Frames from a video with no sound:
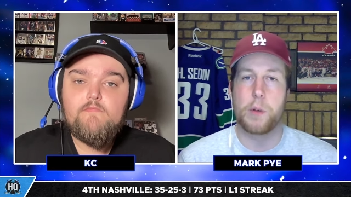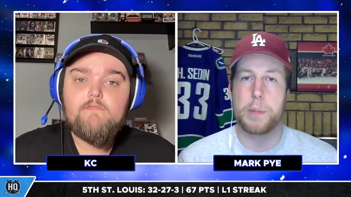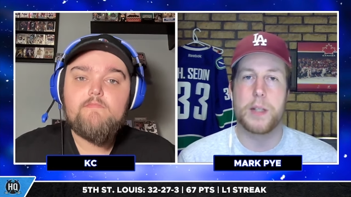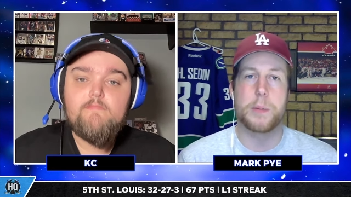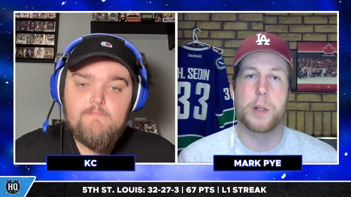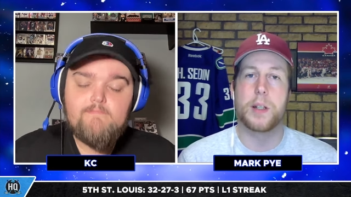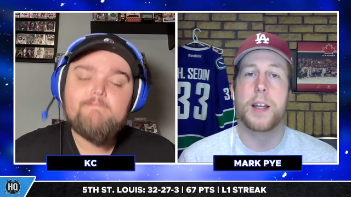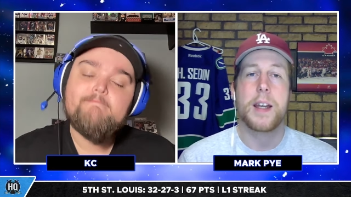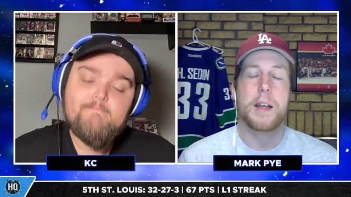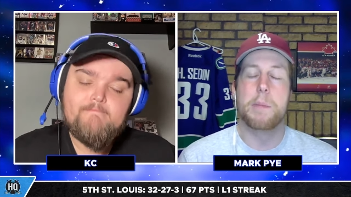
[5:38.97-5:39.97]
Speaker 1: back for
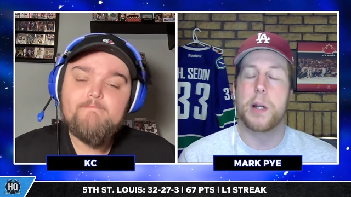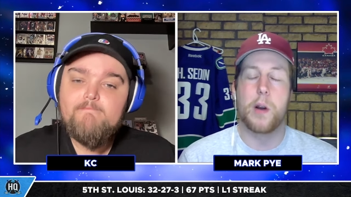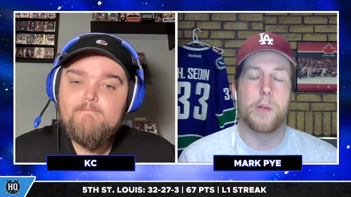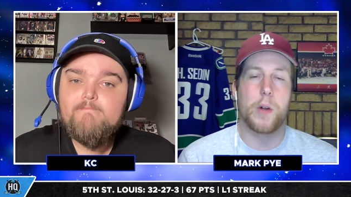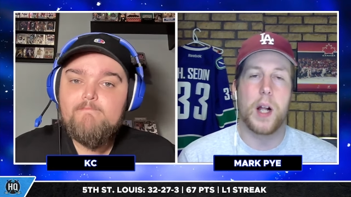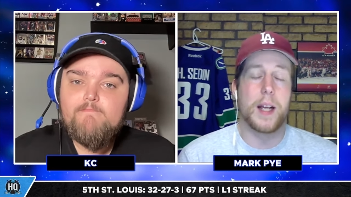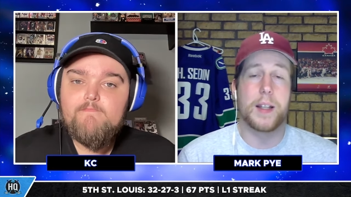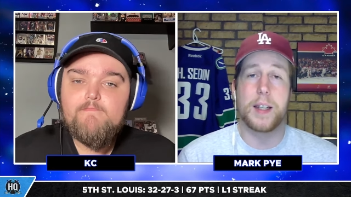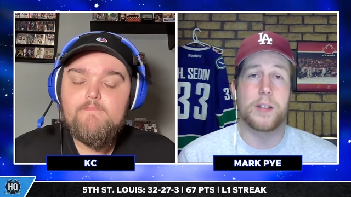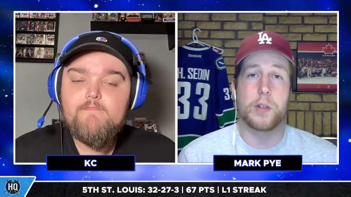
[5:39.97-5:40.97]
Pittsburgh, but overall
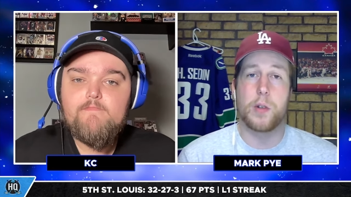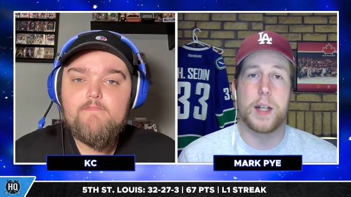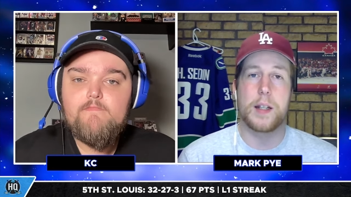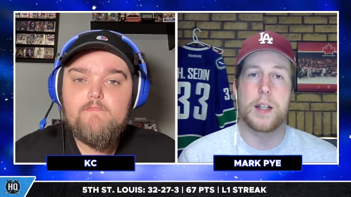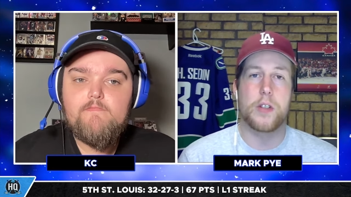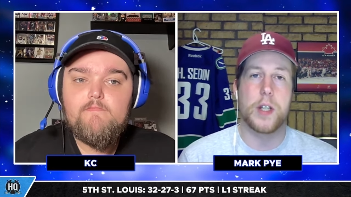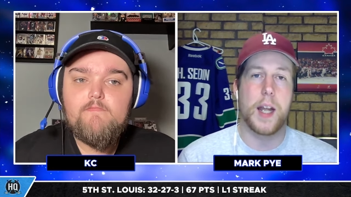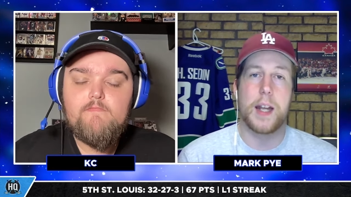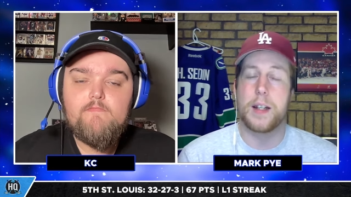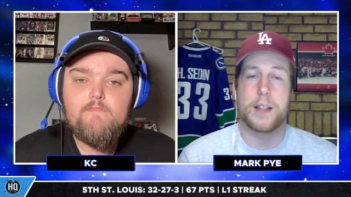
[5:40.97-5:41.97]
I think he's a great
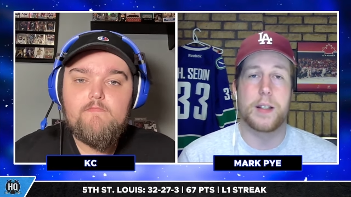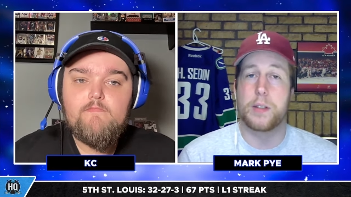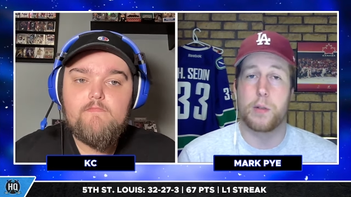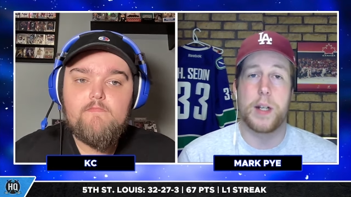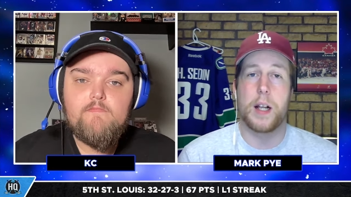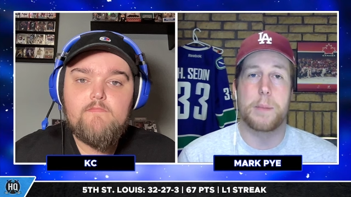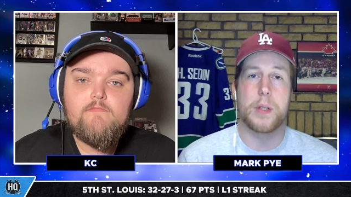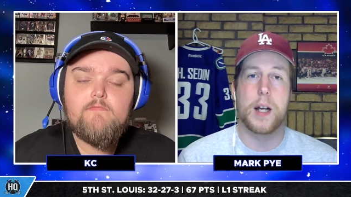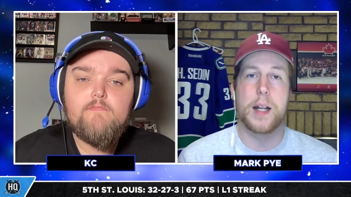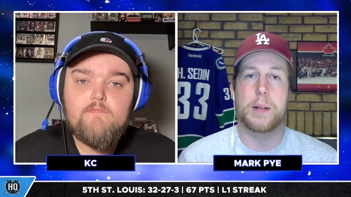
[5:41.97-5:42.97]
addition and it's a great
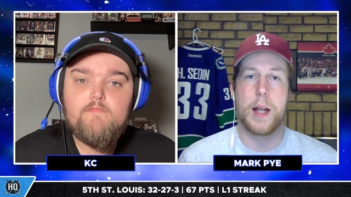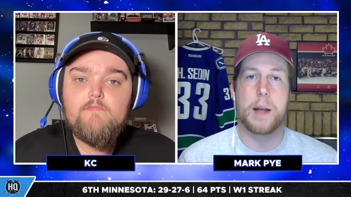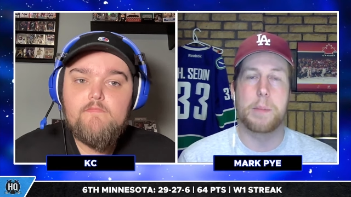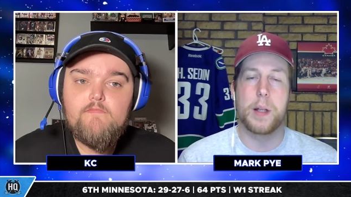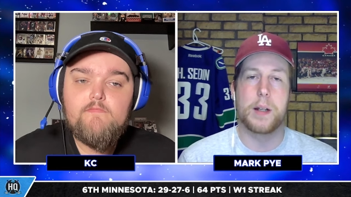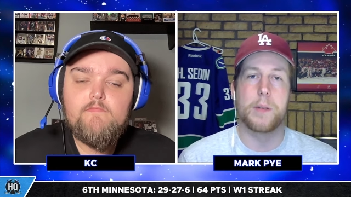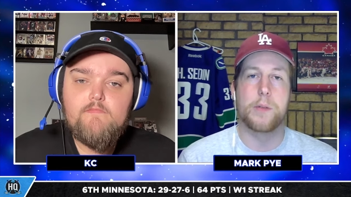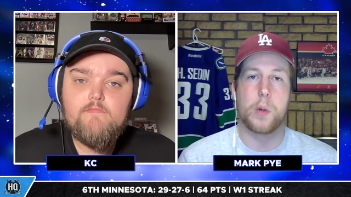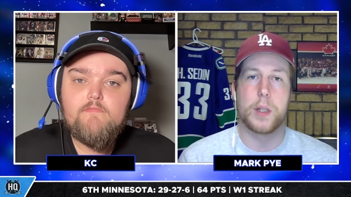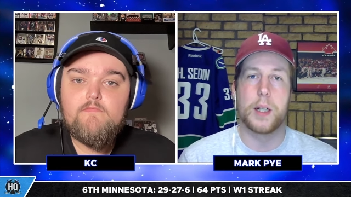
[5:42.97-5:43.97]
upside uh,
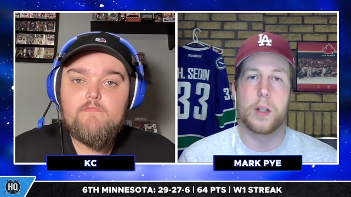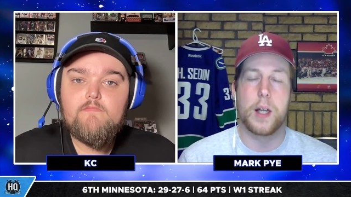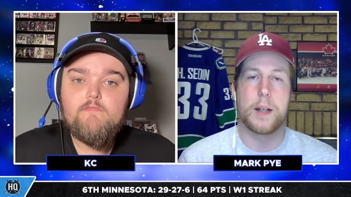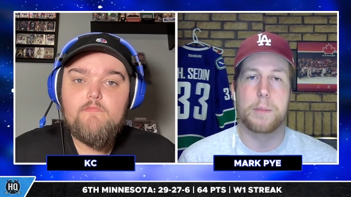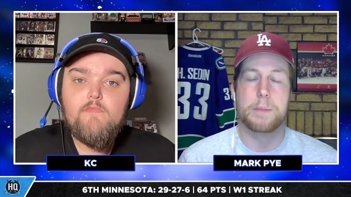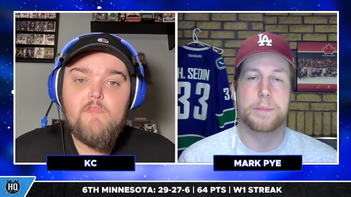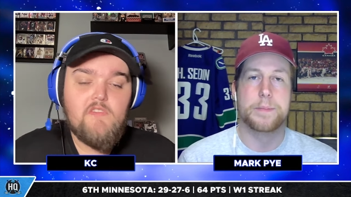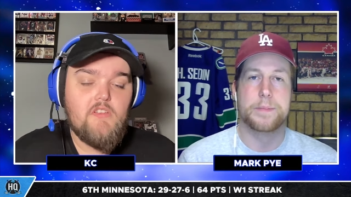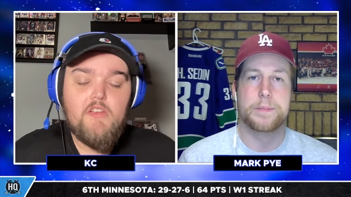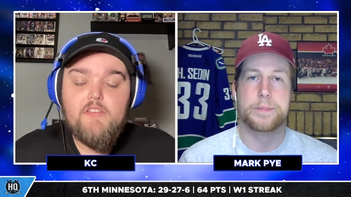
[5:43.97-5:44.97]
player for Carolina.
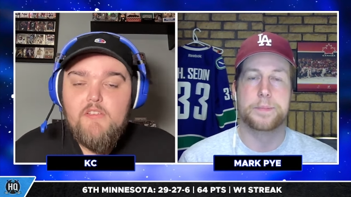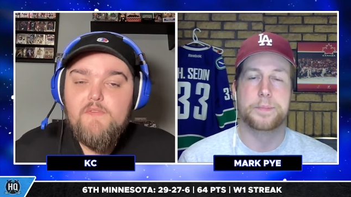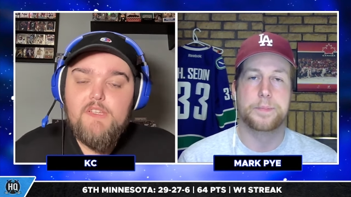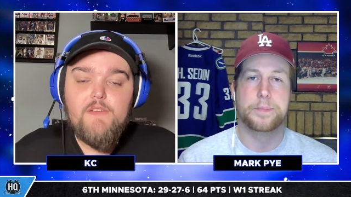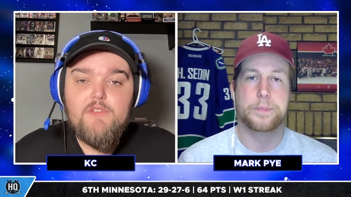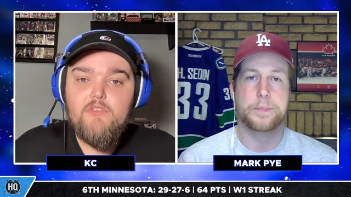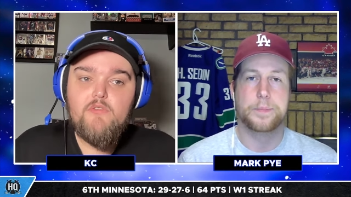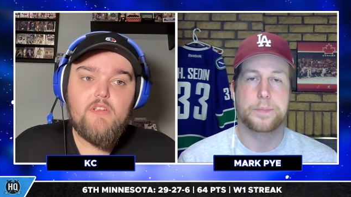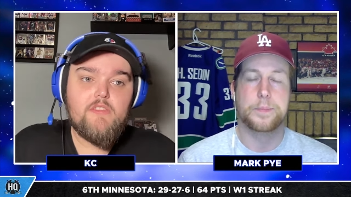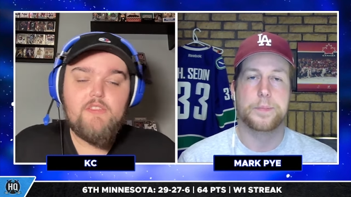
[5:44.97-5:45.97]
Speaker 2: Yeah, definitely have to
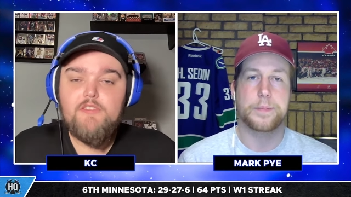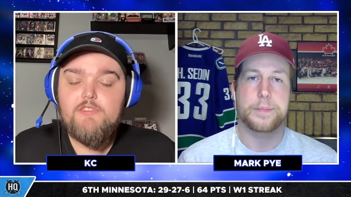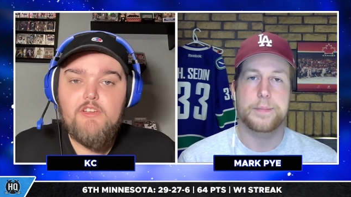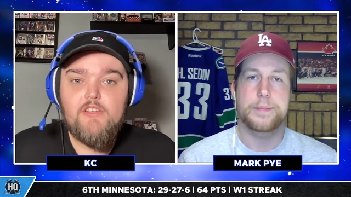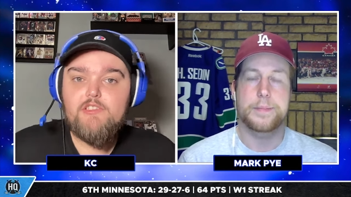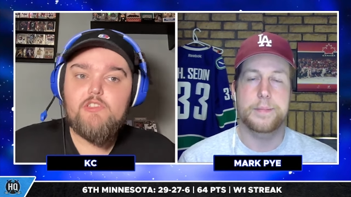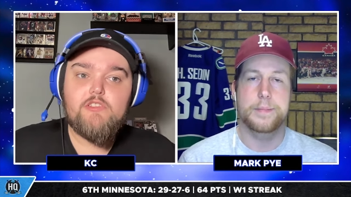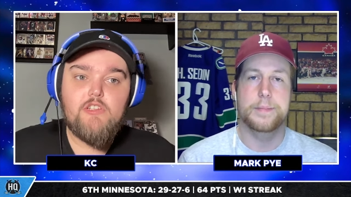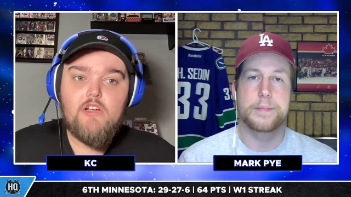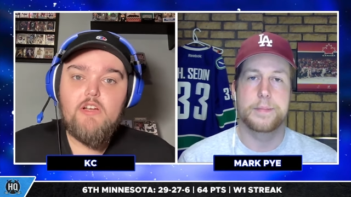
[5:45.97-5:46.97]
agree. I think this guy has such
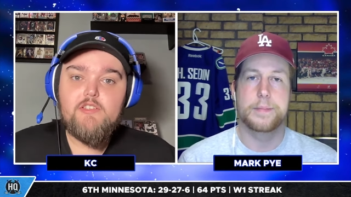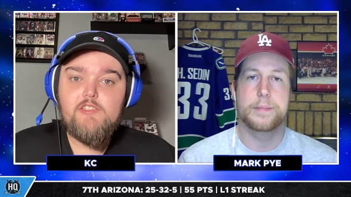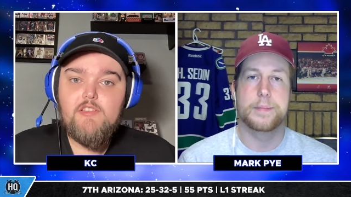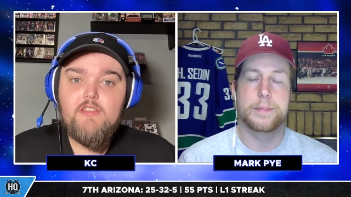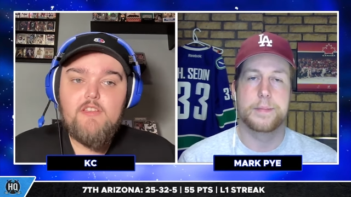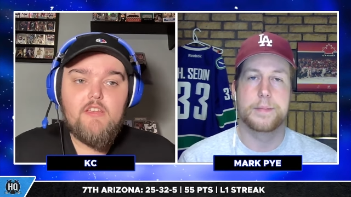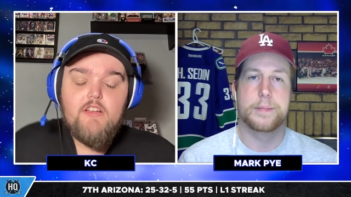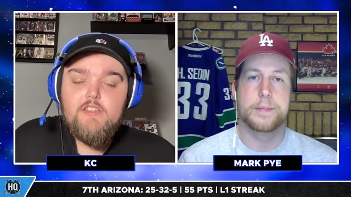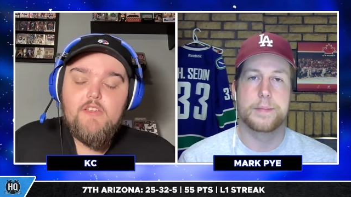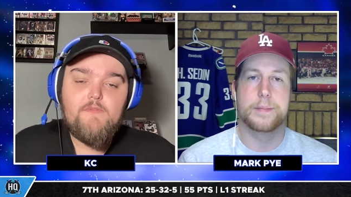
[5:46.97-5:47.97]
a high ceiling and I
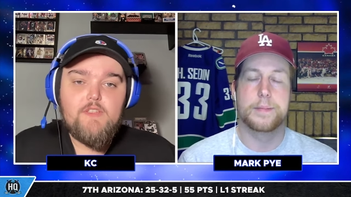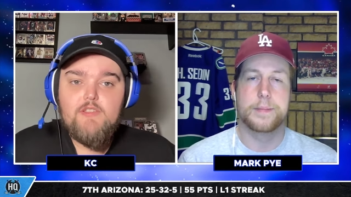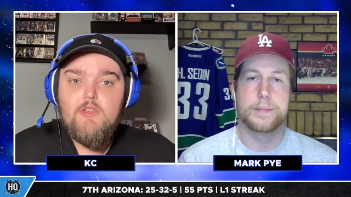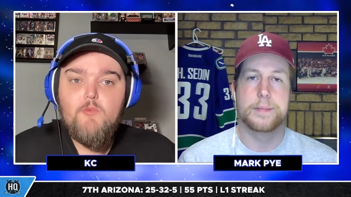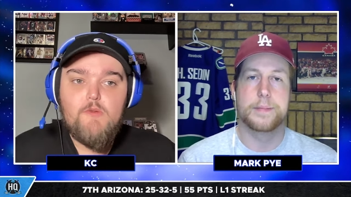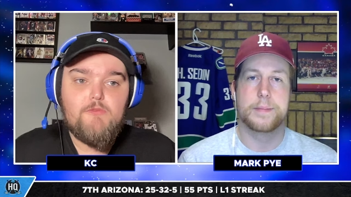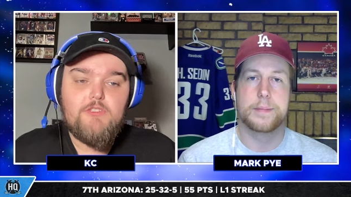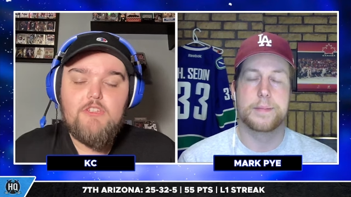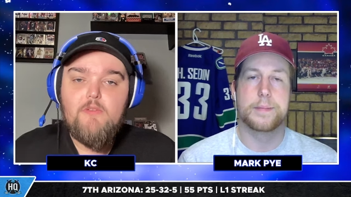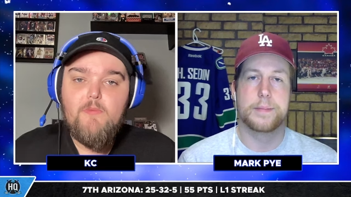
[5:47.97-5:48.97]
definitely think we will
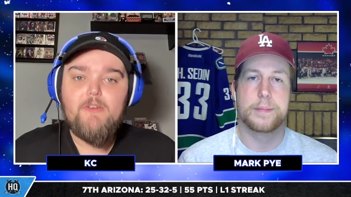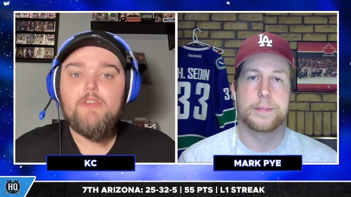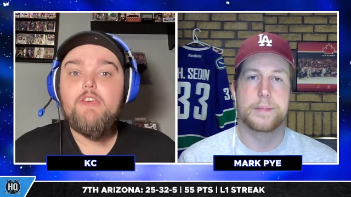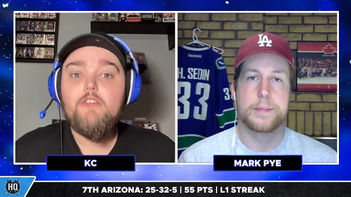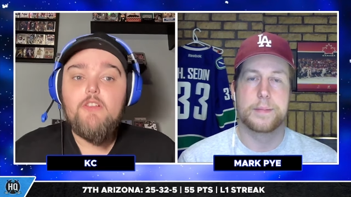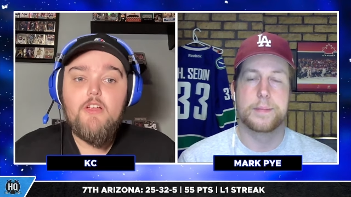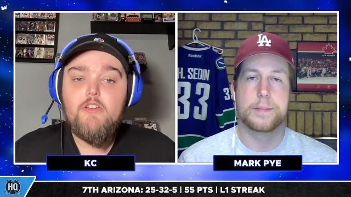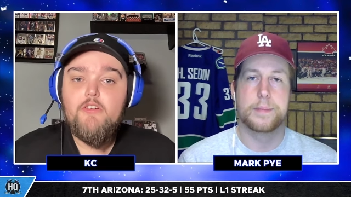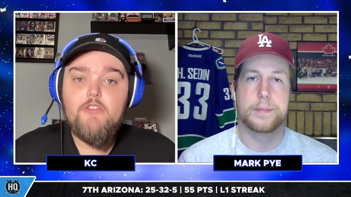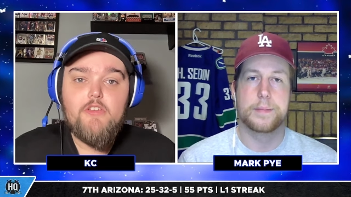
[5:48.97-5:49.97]
see him wearing a Carolina
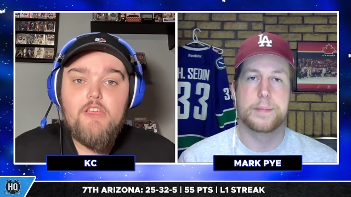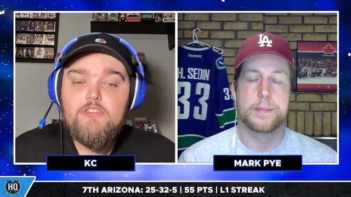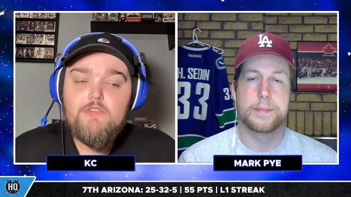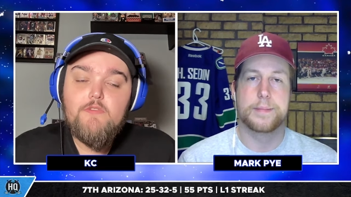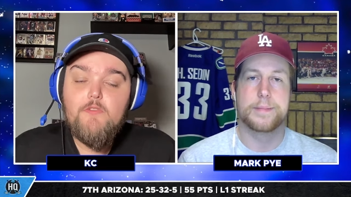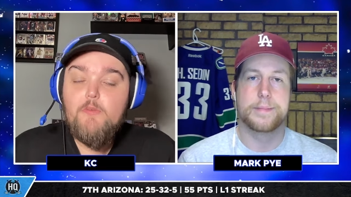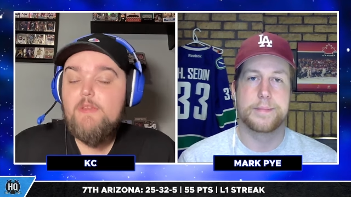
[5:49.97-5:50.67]
Hurricanes uniform